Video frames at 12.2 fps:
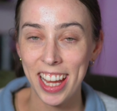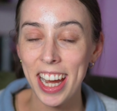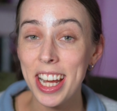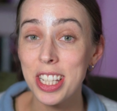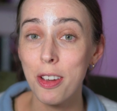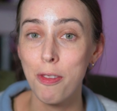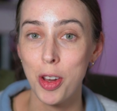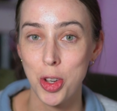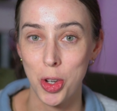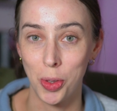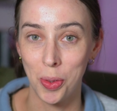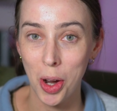It's
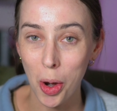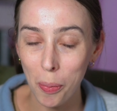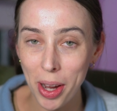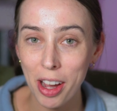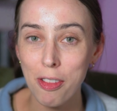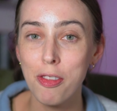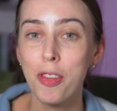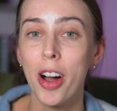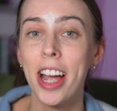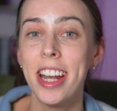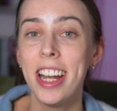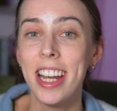official. We have
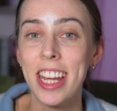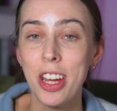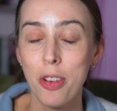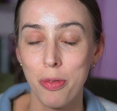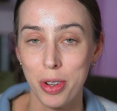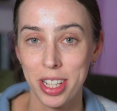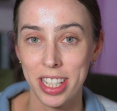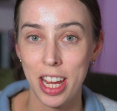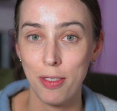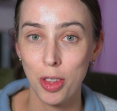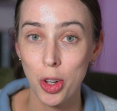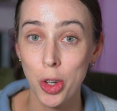finally
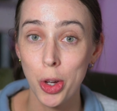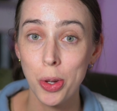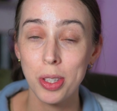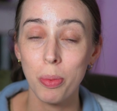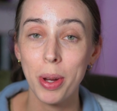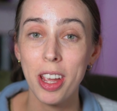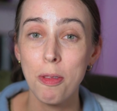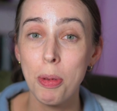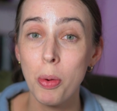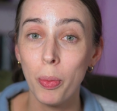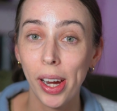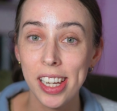received the news that we have
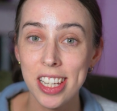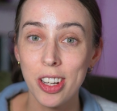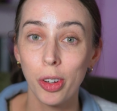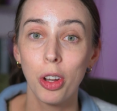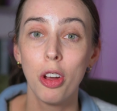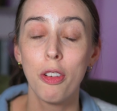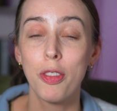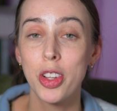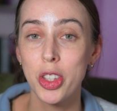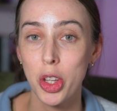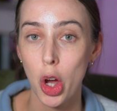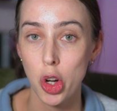been waiting on for
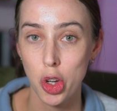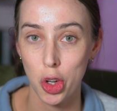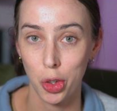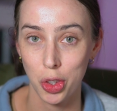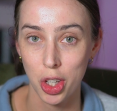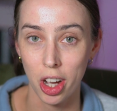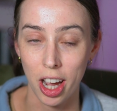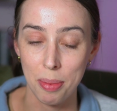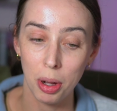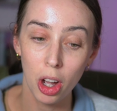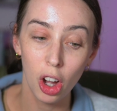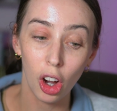such a long time.